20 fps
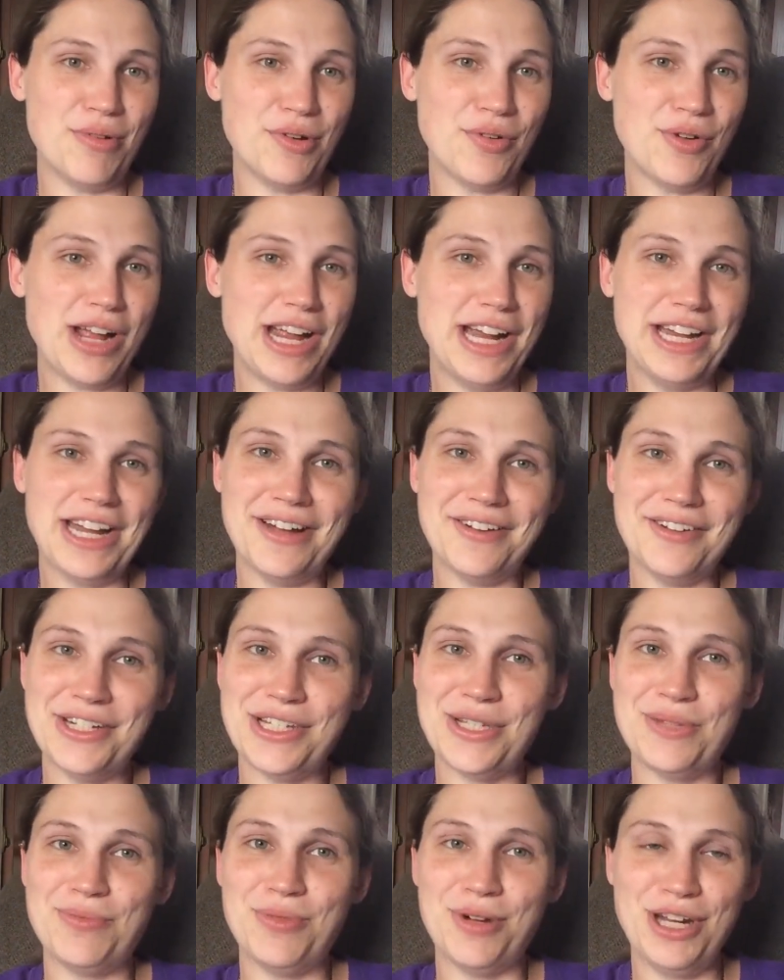But right now
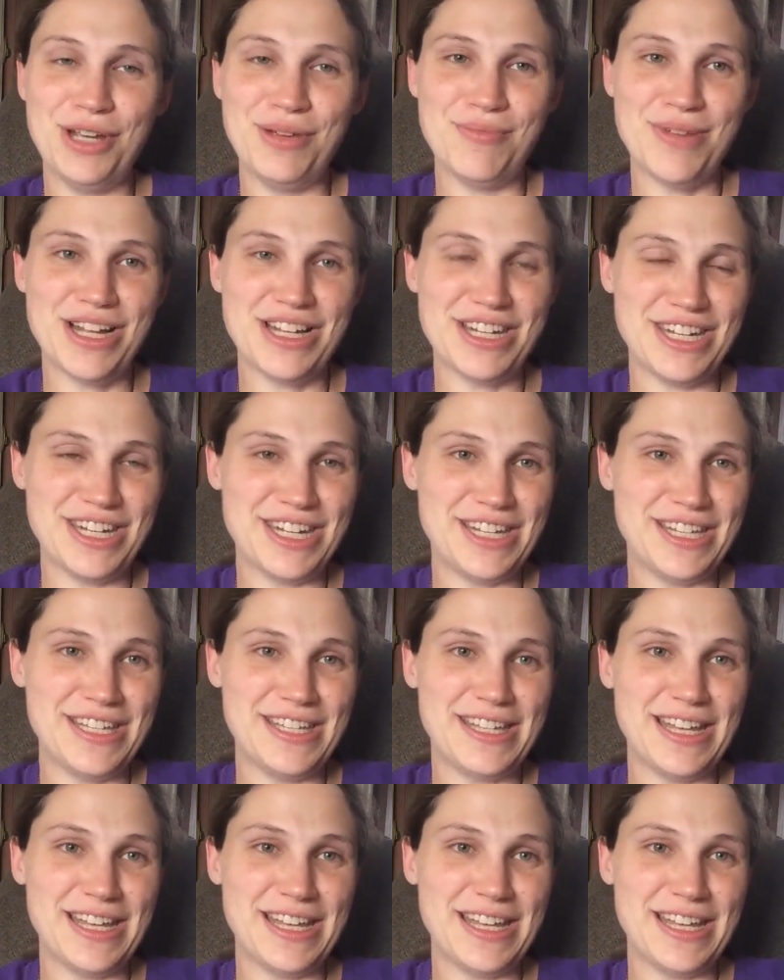it's pretty much just